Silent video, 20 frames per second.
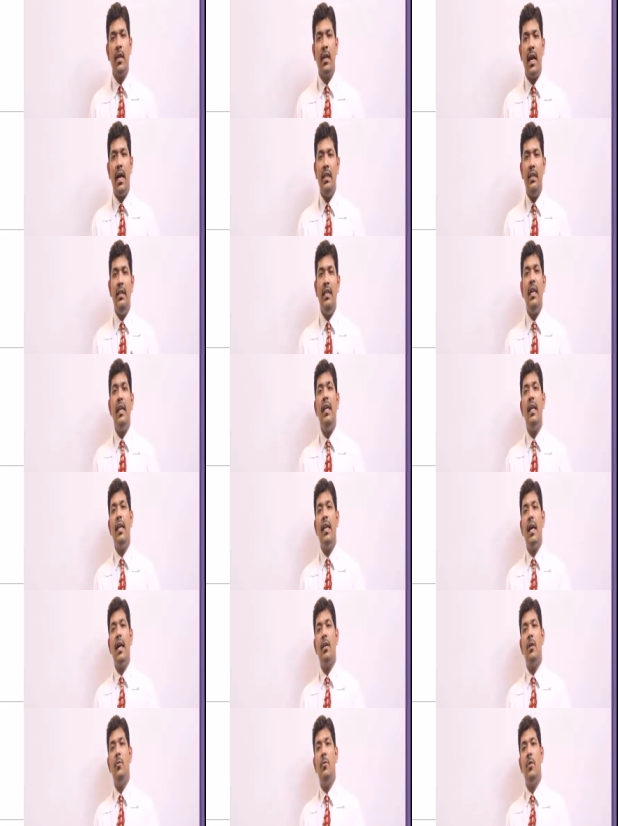and they
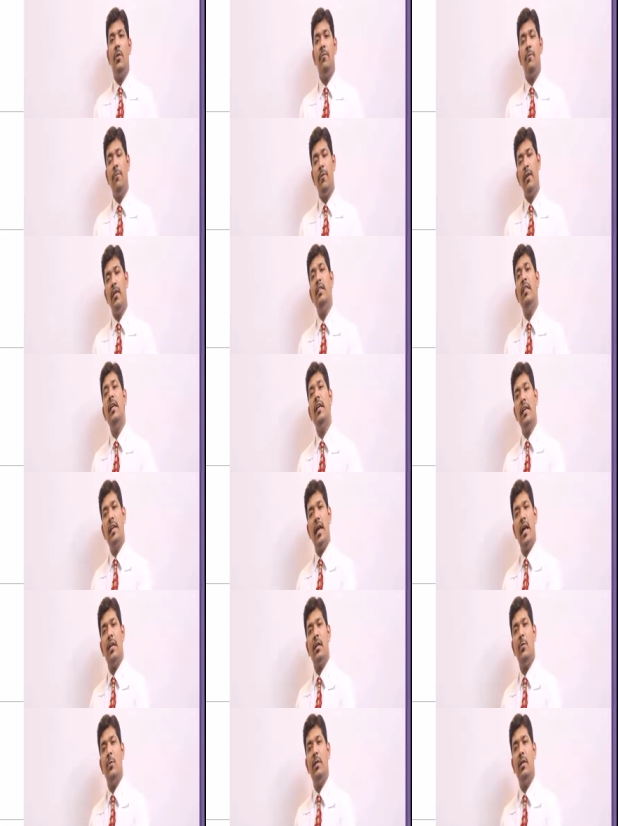react further
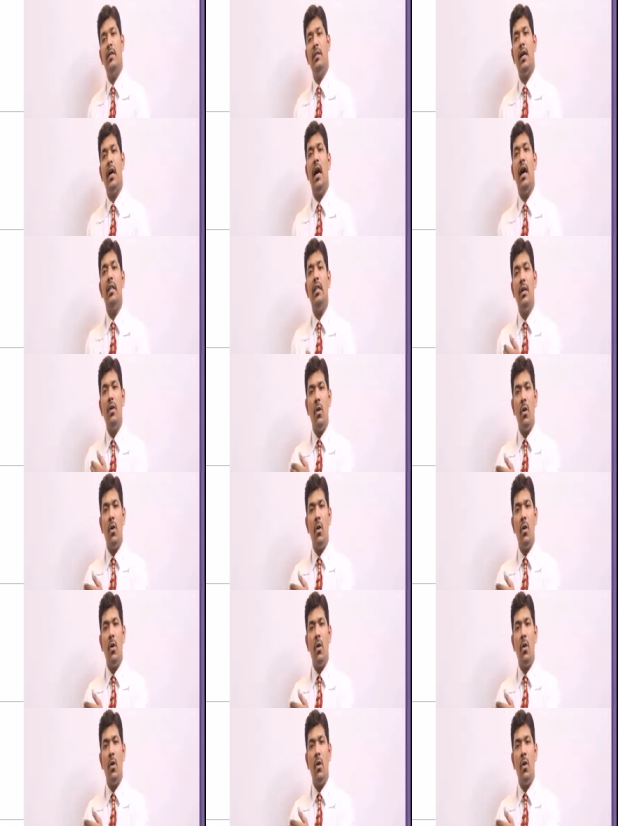react with other